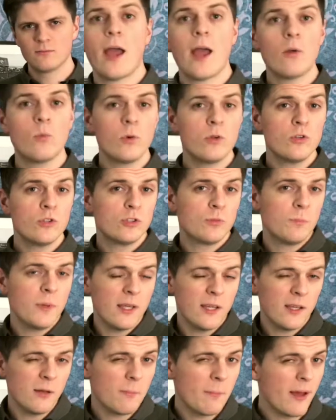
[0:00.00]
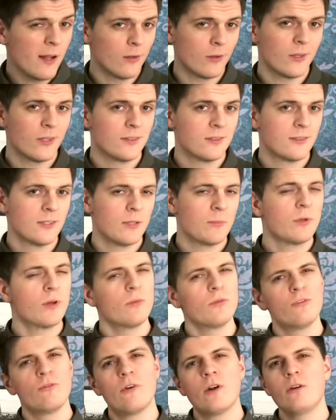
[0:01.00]
And when you speak in melodies, it
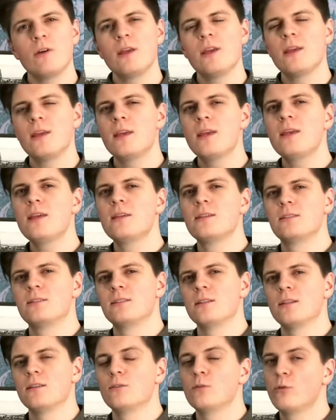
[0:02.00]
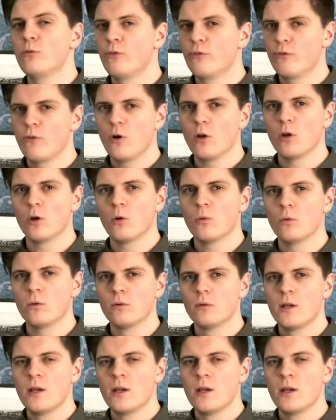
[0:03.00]
becomes very easy to follow.